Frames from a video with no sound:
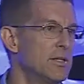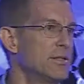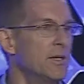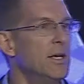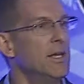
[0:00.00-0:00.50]

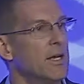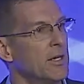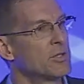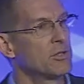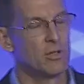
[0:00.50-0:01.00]
hitting
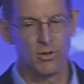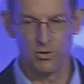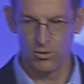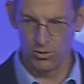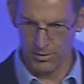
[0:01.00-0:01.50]
us
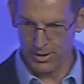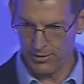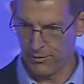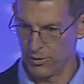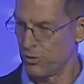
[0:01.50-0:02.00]
already
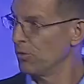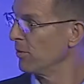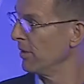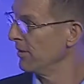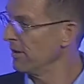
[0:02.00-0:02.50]
for
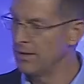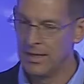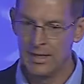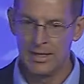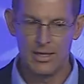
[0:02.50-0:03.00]
sure. And then
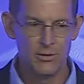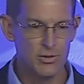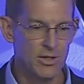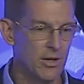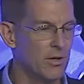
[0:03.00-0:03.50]

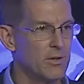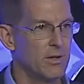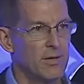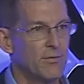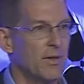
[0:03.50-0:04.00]
interesting article
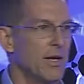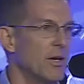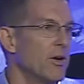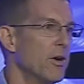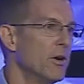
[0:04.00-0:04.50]
on flying
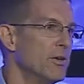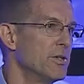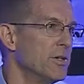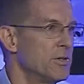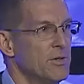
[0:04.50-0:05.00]
cars,
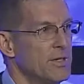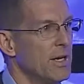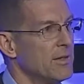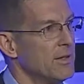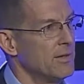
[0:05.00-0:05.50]
and it turns
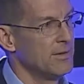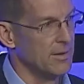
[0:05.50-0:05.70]
out that